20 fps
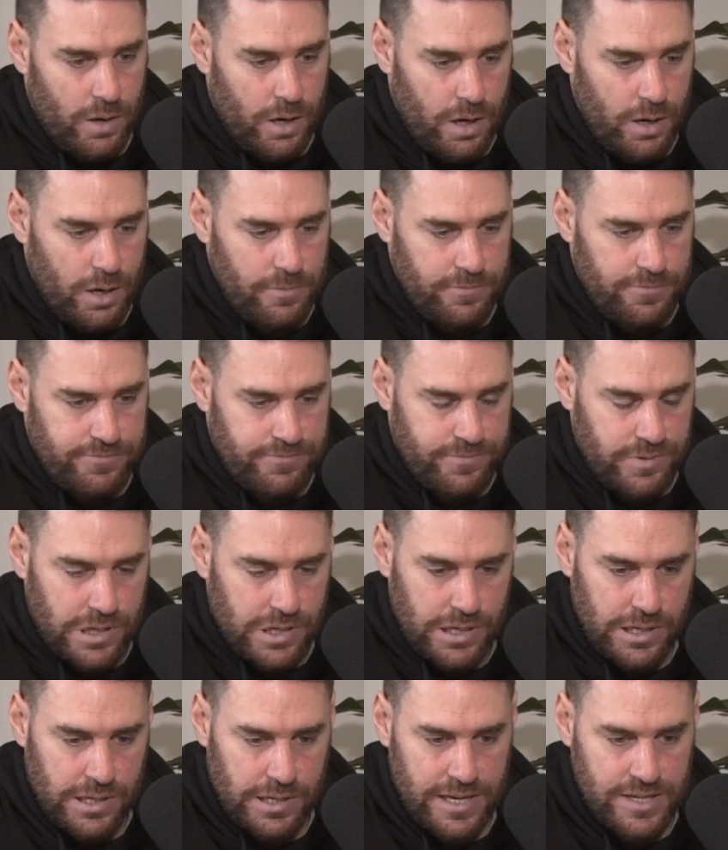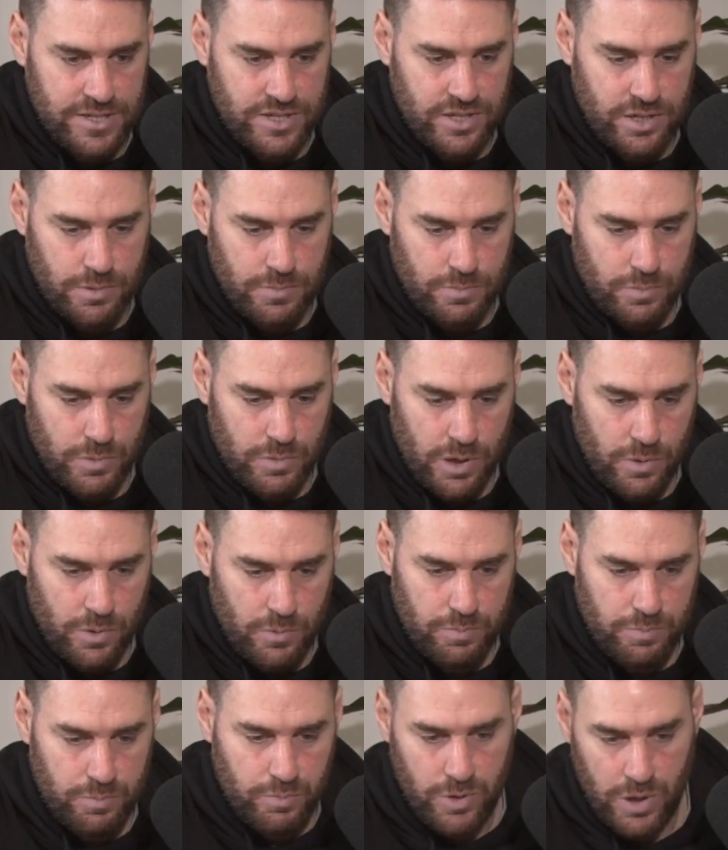well, as you are
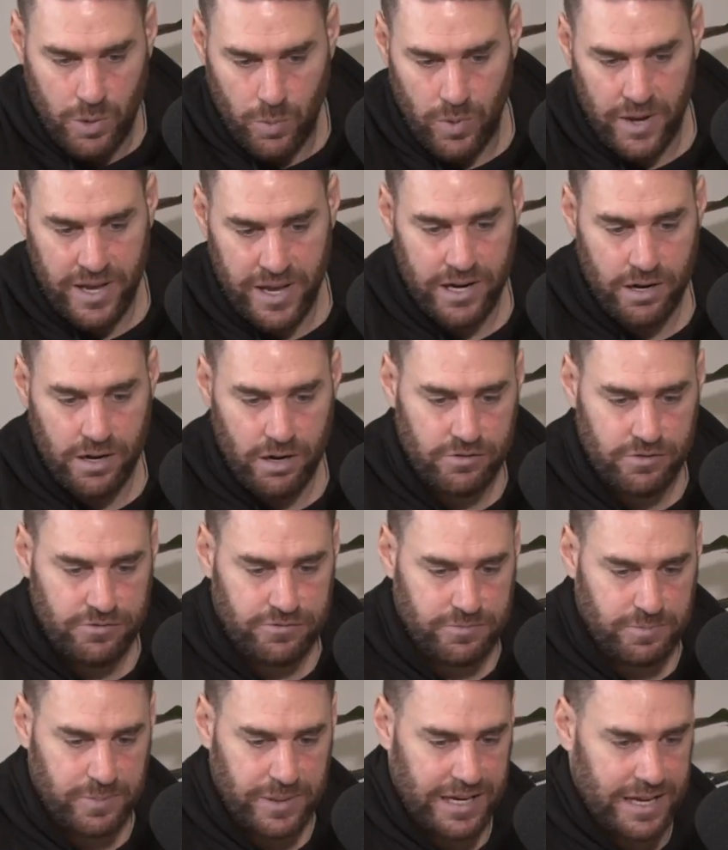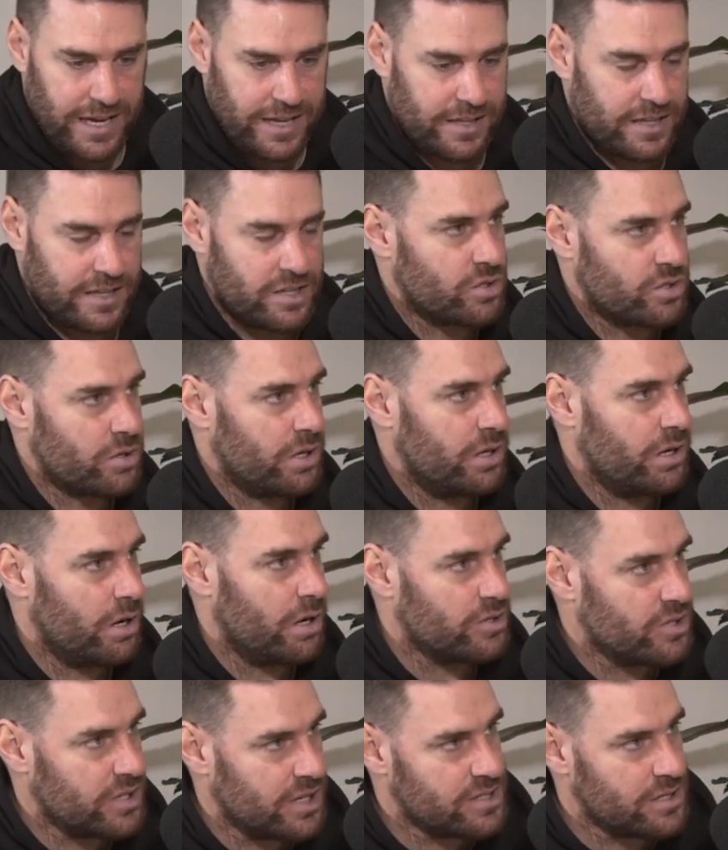aware, I've been laying these
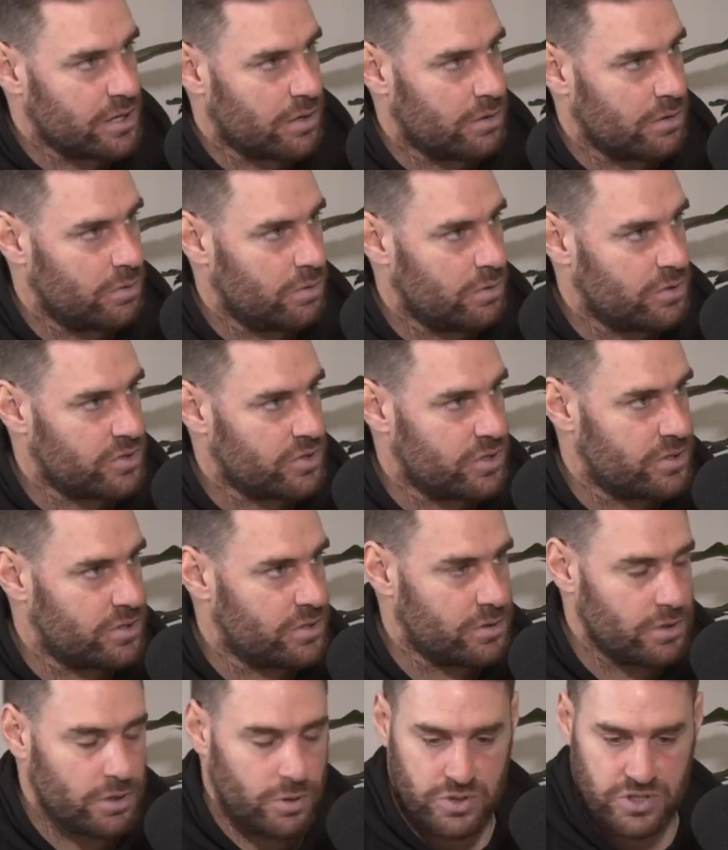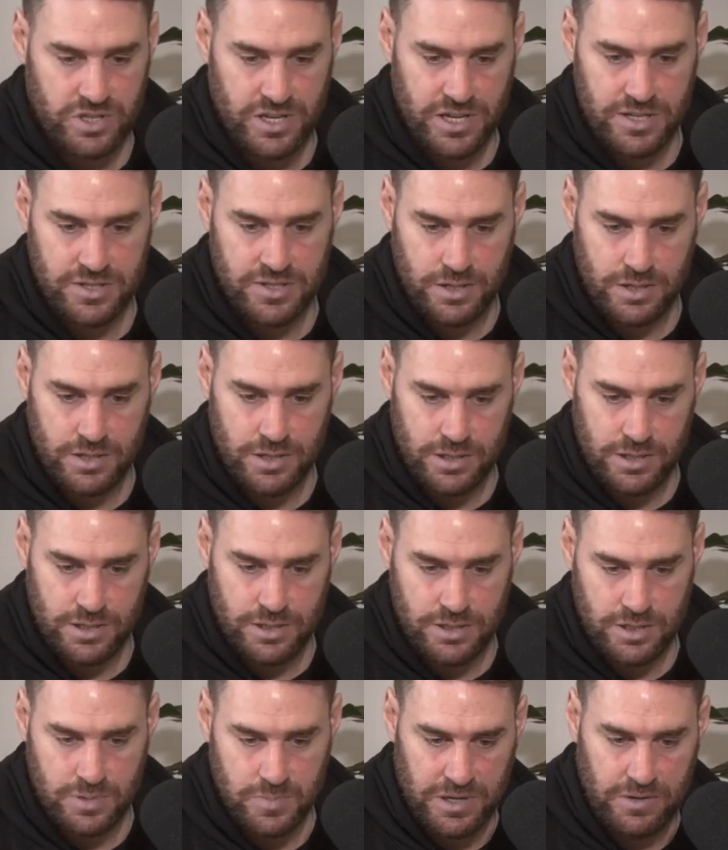3-year-olds against older horses all season
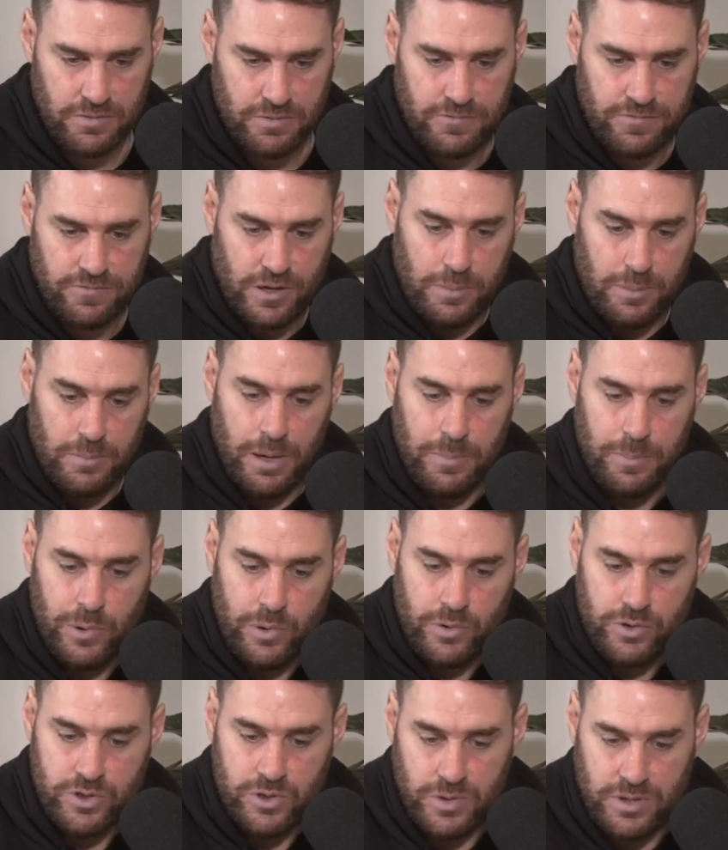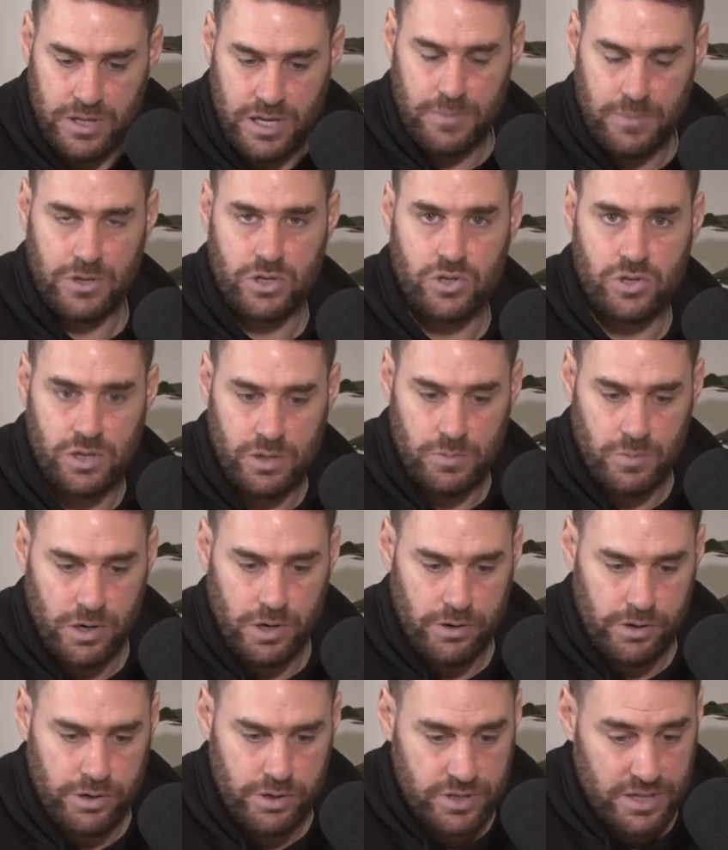and been filling my boots with them, Extreme
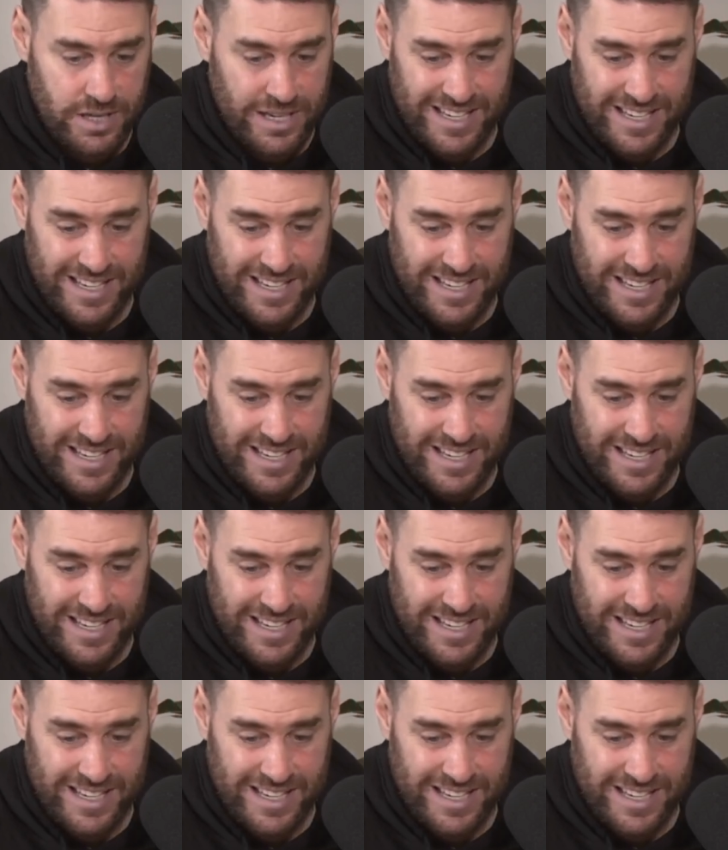Warriors.